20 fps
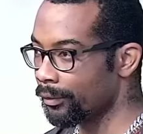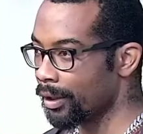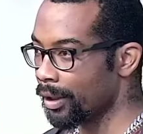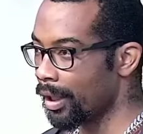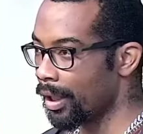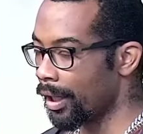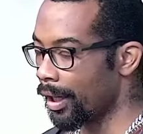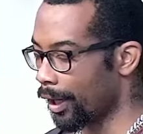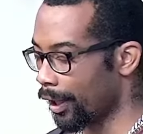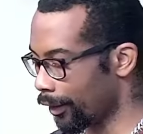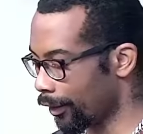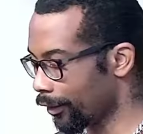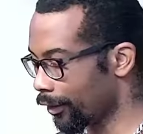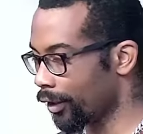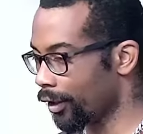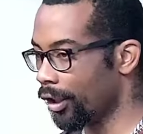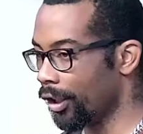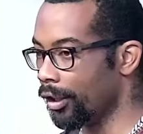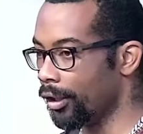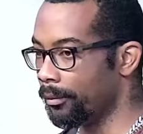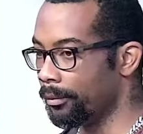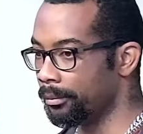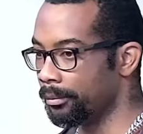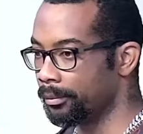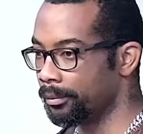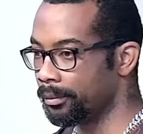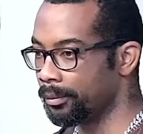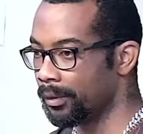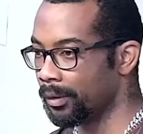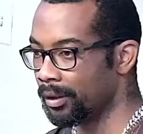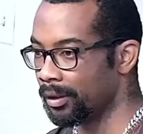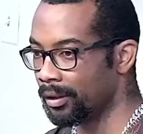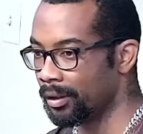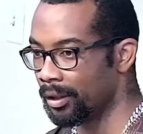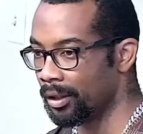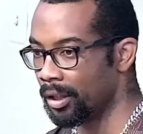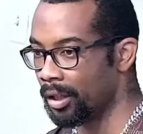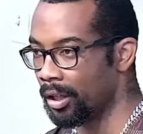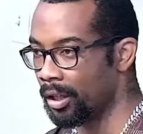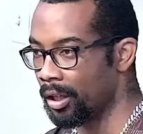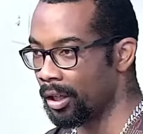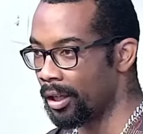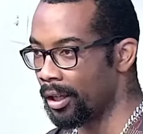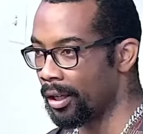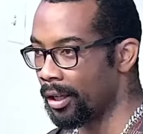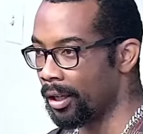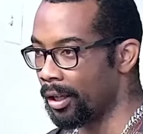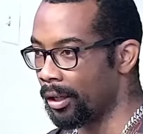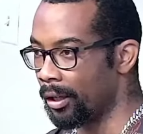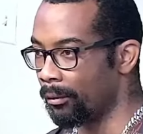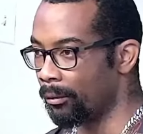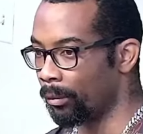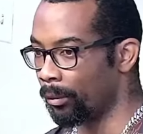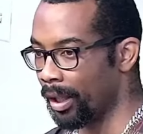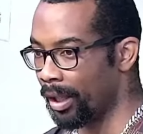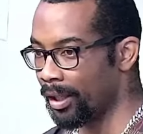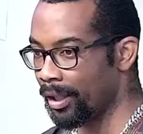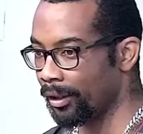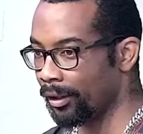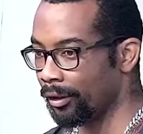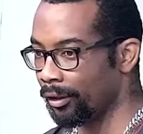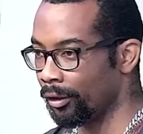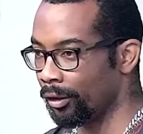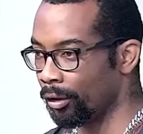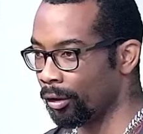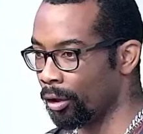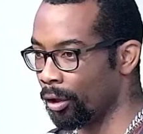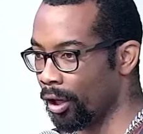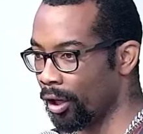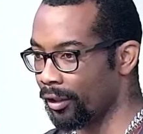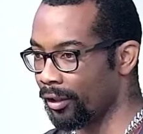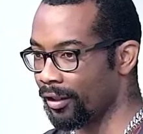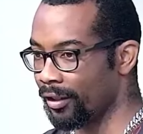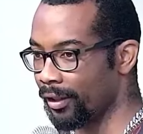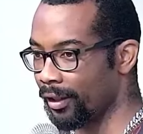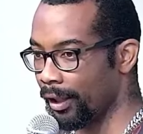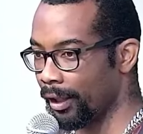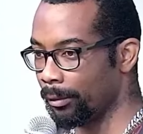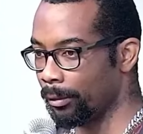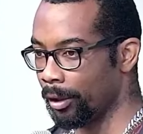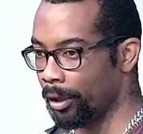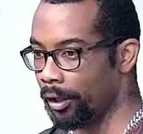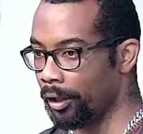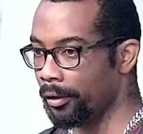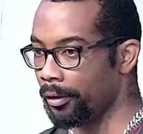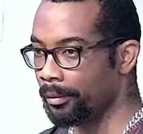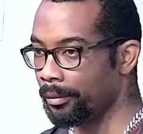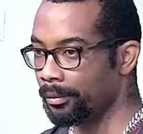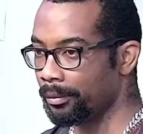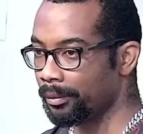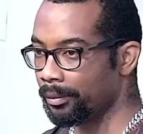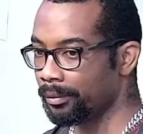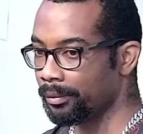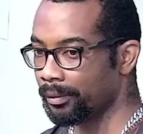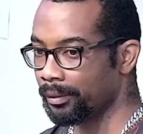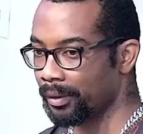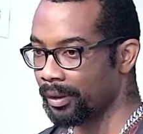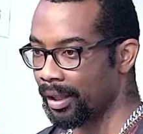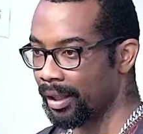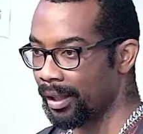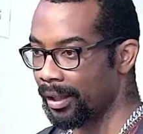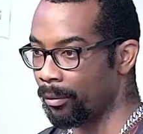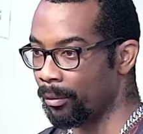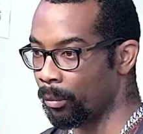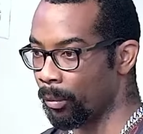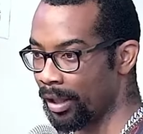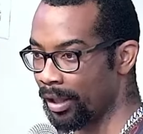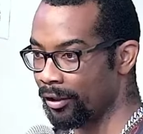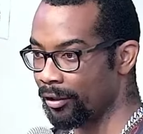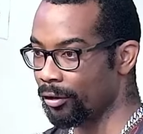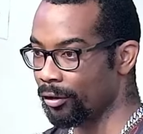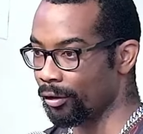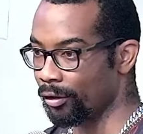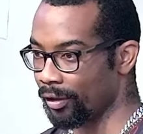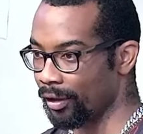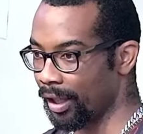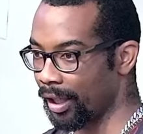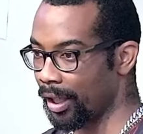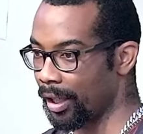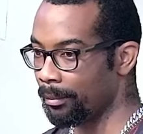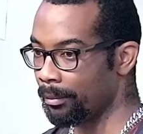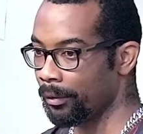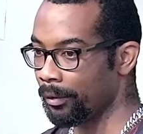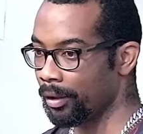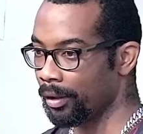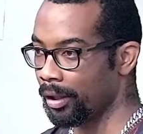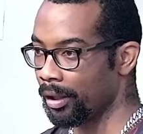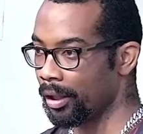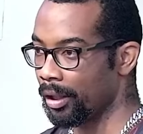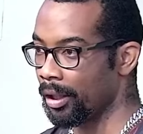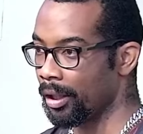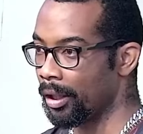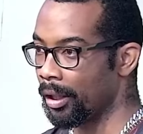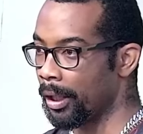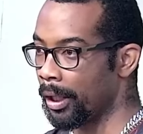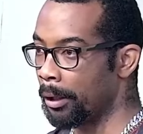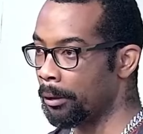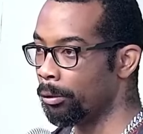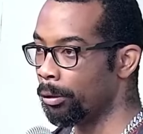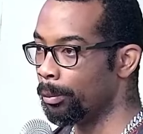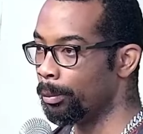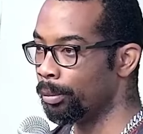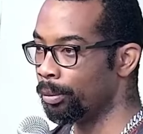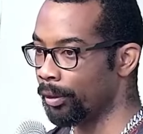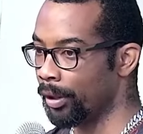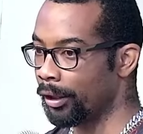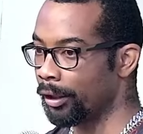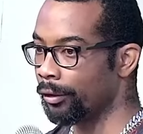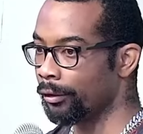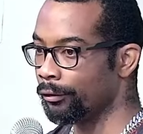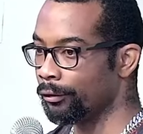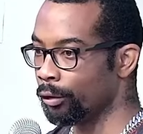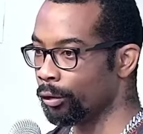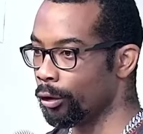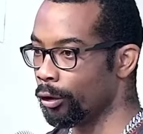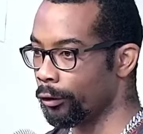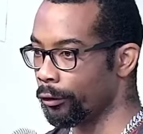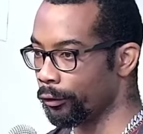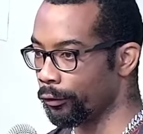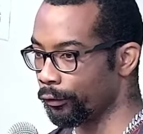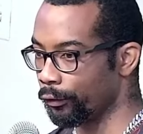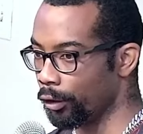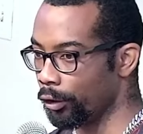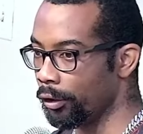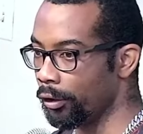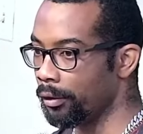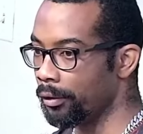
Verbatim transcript: And this is the key. When God is dealing with you, when it's your time, he will break the rules for you.